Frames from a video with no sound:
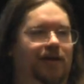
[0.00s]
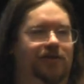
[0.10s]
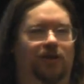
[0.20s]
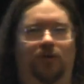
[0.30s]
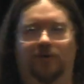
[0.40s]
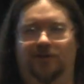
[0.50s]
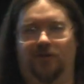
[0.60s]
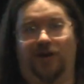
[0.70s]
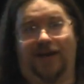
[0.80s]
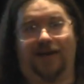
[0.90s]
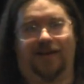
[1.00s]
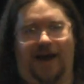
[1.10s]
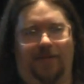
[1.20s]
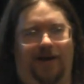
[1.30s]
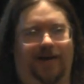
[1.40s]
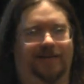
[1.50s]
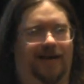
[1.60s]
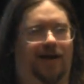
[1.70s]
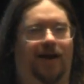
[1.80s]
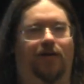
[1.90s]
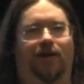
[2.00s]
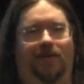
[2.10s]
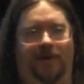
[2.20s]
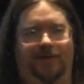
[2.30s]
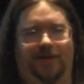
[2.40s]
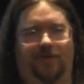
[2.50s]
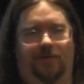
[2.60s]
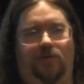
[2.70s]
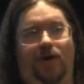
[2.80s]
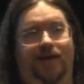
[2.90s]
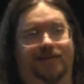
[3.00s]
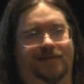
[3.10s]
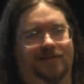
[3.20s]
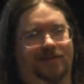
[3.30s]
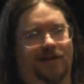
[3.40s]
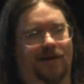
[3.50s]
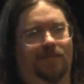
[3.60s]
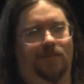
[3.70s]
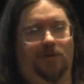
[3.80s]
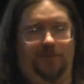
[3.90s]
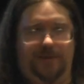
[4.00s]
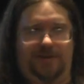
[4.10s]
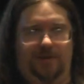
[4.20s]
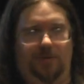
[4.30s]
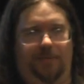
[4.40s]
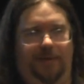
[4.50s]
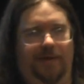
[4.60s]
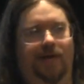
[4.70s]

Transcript: So those three libraries that I already mentioned, Requests, Beautiful Soup,